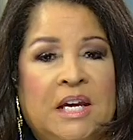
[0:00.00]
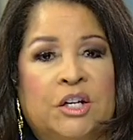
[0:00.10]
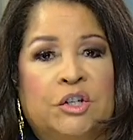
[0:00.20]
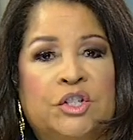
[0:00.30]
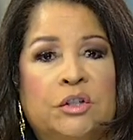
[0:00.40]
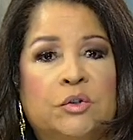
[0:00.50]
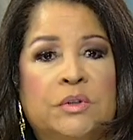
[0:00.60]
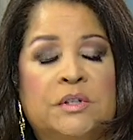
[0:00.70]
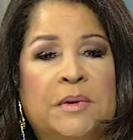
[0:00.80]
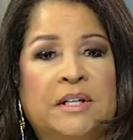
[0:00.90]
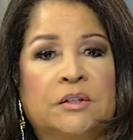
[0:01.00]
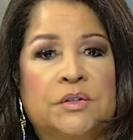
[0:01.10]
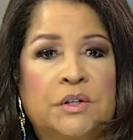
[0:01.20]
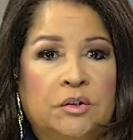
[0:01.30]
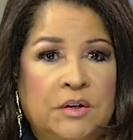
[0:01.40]
Cook Children's Medical
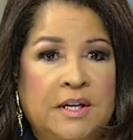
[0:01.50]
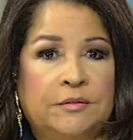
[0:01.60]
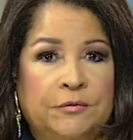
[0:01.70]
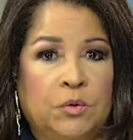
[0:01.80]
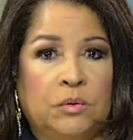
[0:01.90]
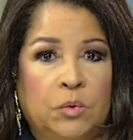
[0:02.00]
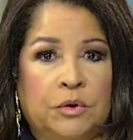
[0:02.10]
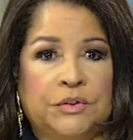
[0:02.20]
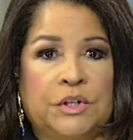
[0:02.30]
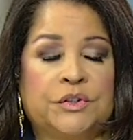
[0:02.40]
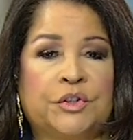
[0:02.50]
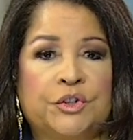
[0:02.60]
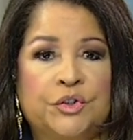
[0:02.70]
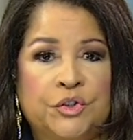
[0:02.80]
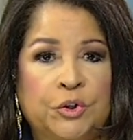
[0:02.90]
Center in Fort Worth says the
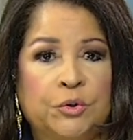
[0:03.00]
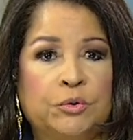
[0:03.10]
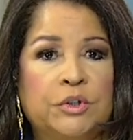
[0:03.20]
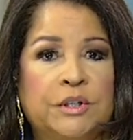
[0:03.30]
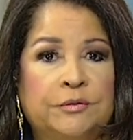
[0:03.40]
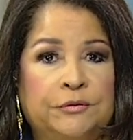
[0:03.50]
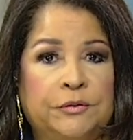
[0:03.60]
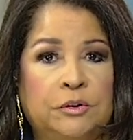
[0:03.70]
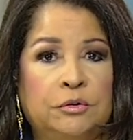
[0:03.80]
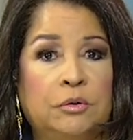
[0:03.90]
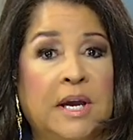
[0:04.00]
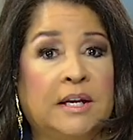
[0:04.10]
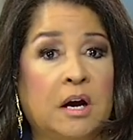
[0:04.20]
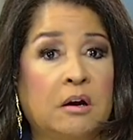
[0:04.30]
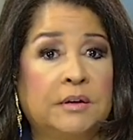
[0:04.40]
surge in flu and
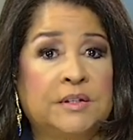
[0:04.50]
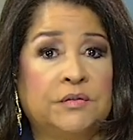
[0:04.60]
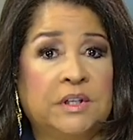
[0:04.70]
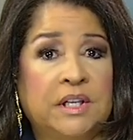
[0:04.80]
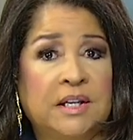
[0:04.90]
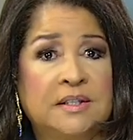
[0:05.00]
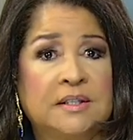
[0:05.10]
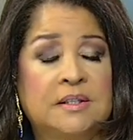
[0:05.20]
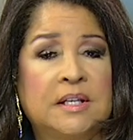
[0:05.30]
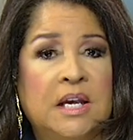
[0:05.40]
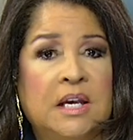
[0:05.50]
R S V cases